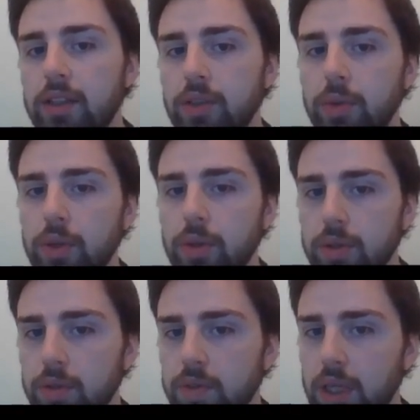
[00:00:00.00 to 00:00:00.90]
do all your
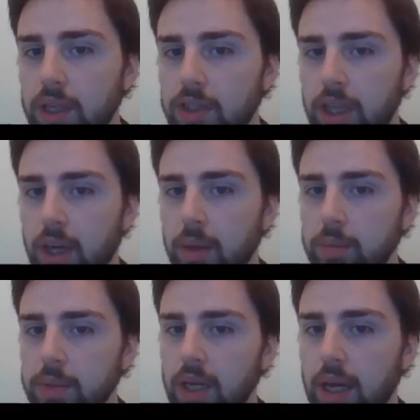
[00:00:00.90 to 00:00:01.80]
sort of search
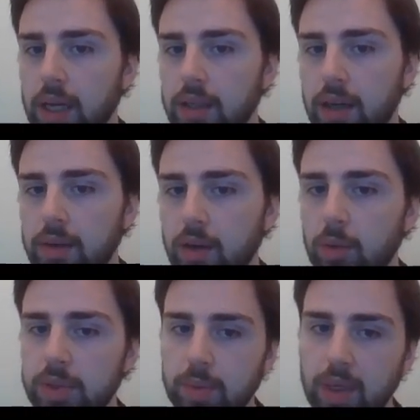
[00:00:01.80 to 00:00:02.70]
times and
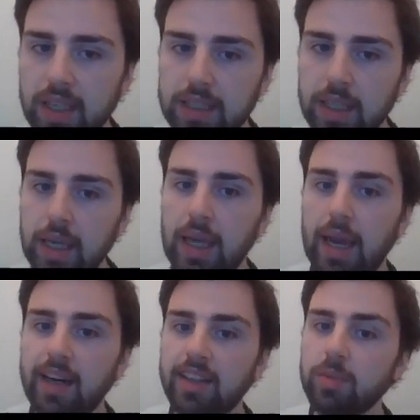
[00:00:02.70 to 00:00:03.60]
optimize.
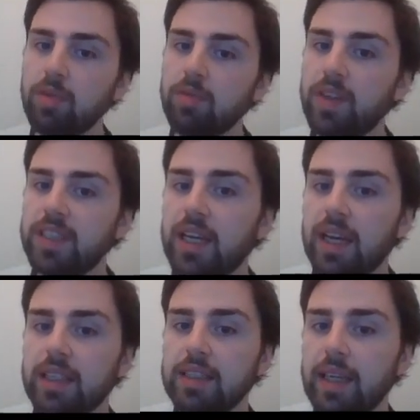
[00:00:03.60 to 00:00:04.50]
And then your monthly
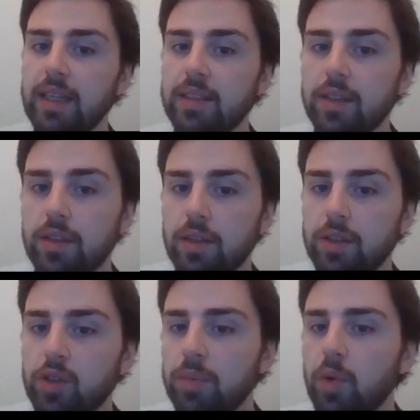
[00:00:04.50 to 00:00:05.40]
checks is
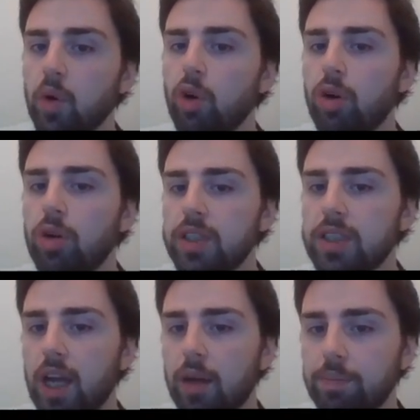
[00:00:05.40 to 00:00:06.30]
sort of more longer
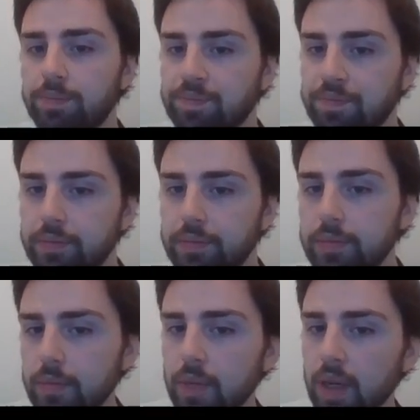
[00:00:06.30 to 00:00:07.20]
term
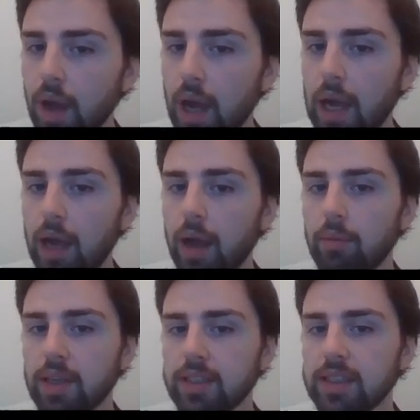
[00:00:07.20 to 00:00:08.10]

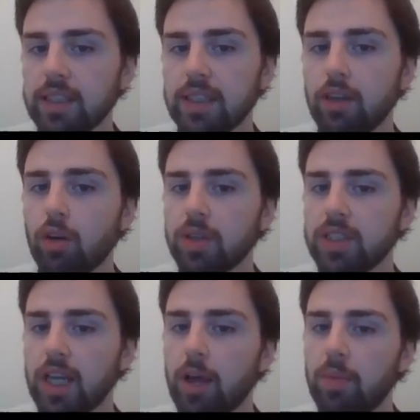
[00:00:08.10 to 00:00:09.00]
as it says, a longer
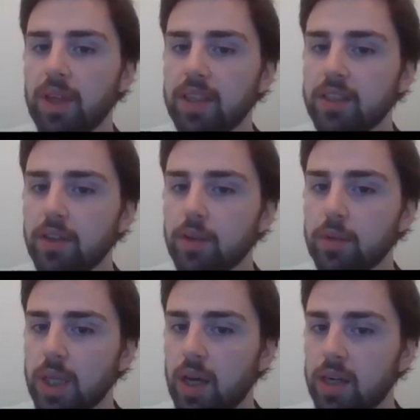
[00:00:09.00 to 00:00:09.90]
term thing. So you're
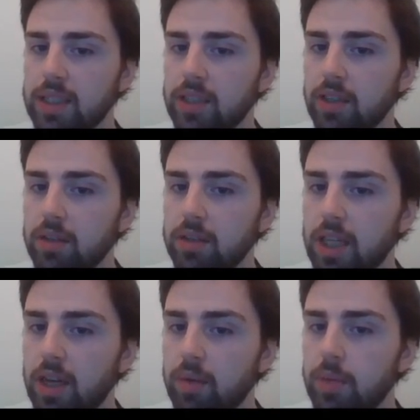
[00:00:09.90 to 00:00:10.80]
targeting your long
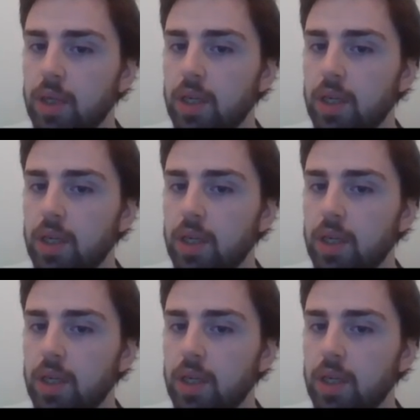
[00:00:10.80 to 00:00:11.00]
term